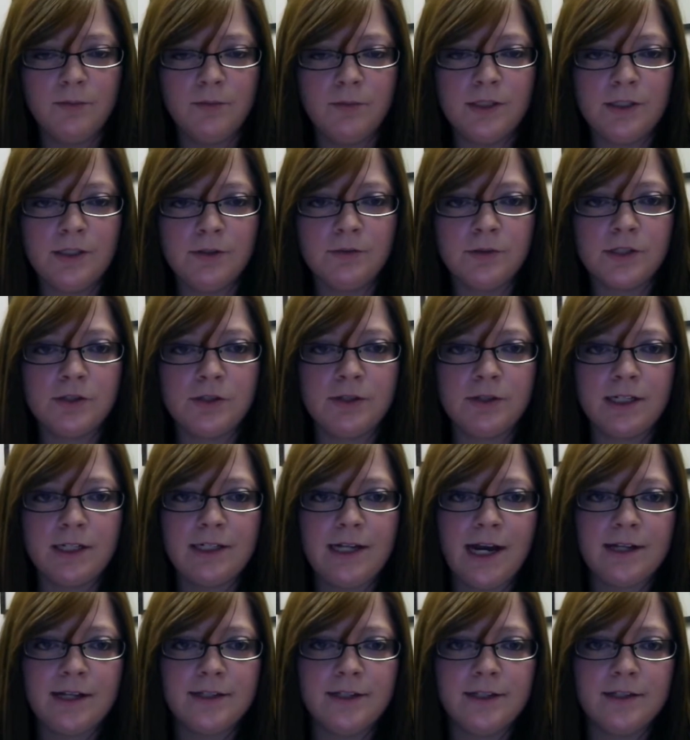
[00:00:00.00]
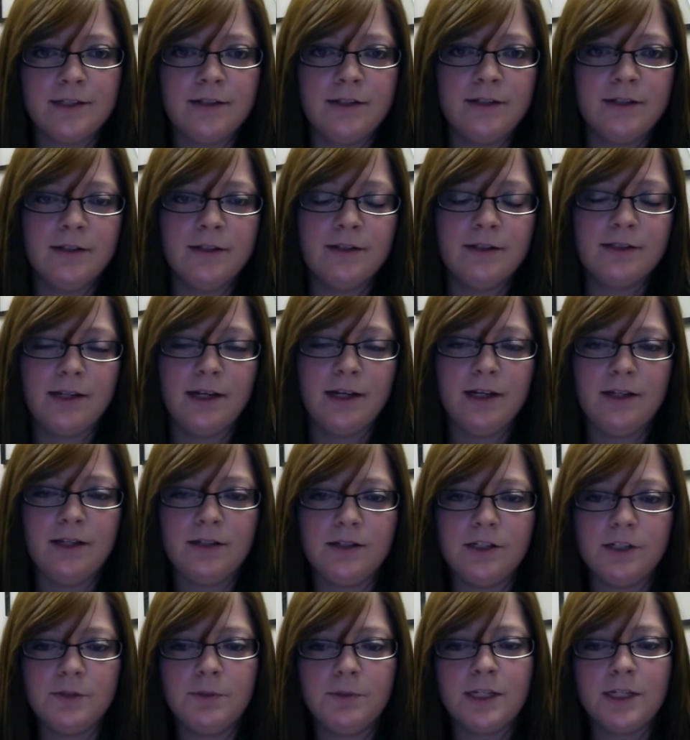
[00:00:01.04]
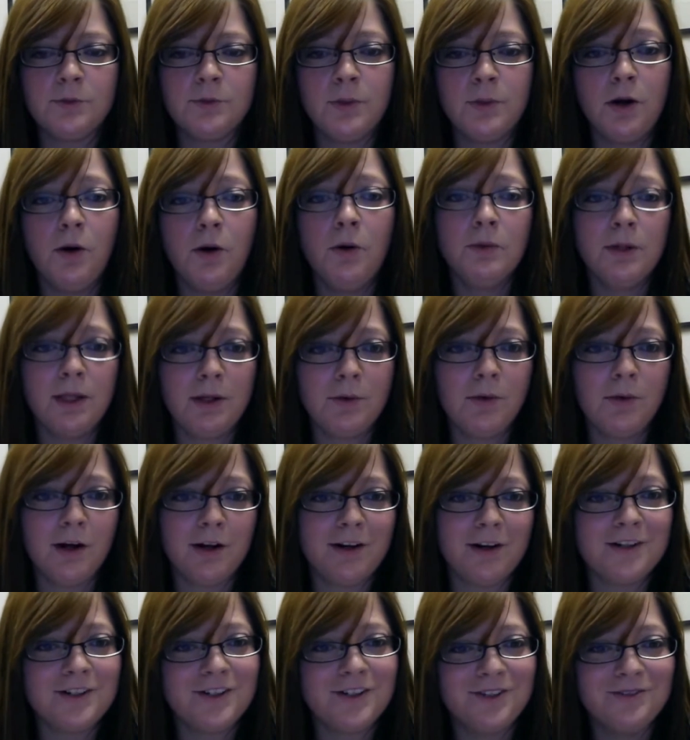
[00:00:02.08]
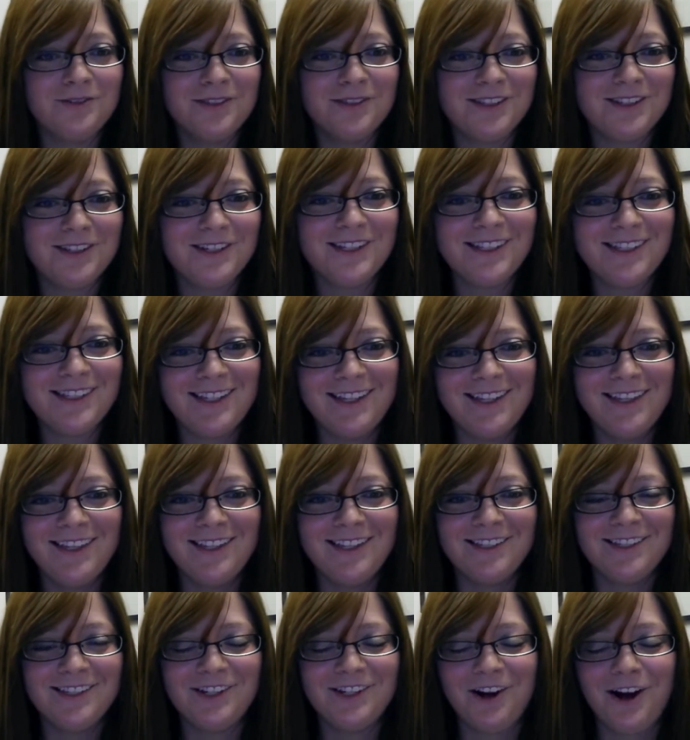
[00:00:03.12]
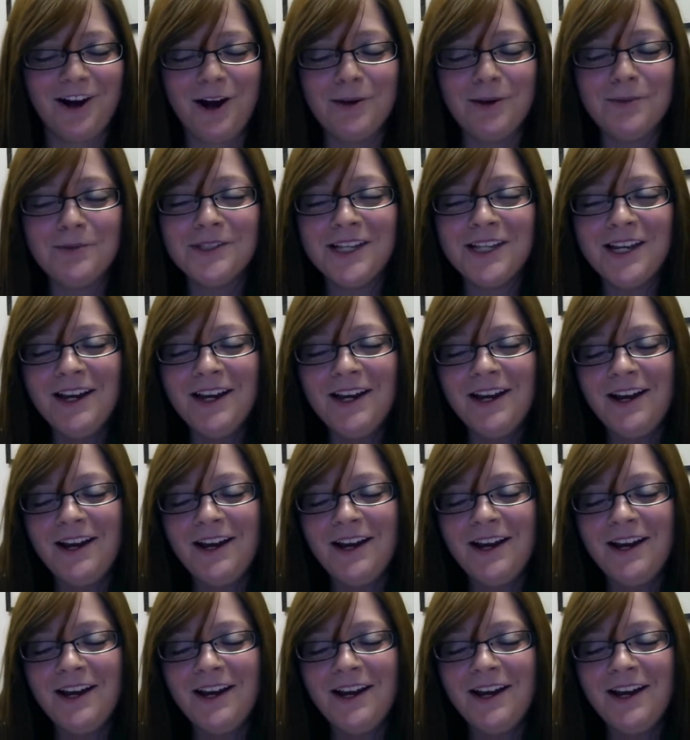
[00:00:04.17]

We do restrict access to the site just because we only want our students to see these jobs.